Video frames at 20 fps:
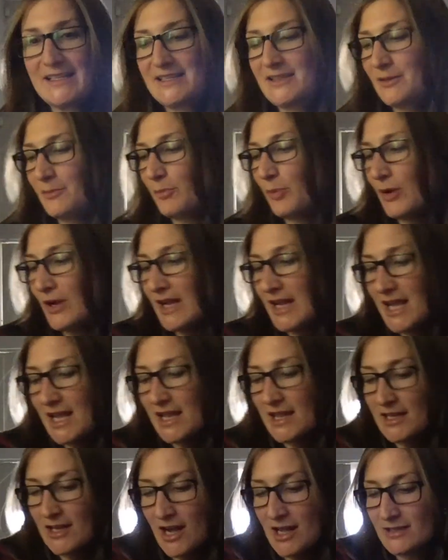the pretty,
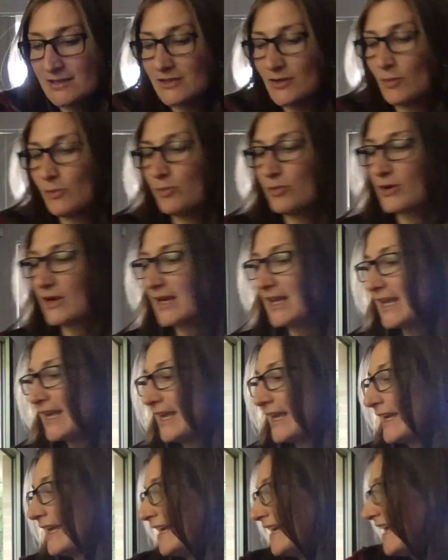the not so pretty,
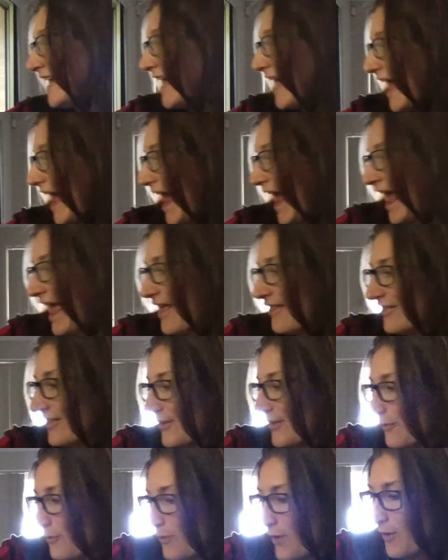and
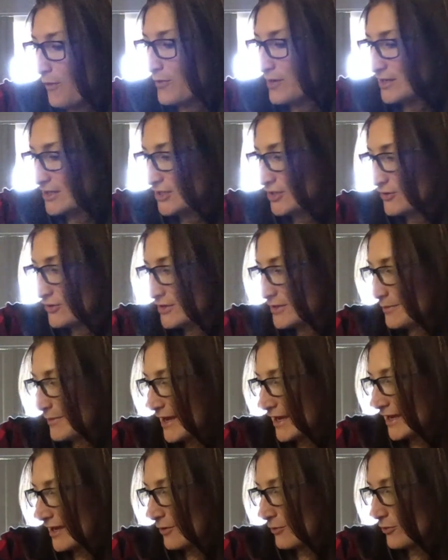what we do to
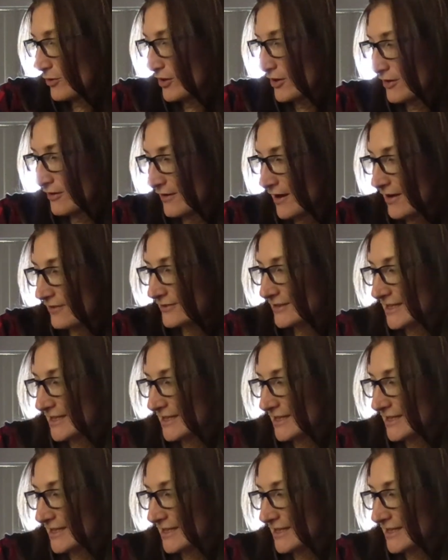make it work around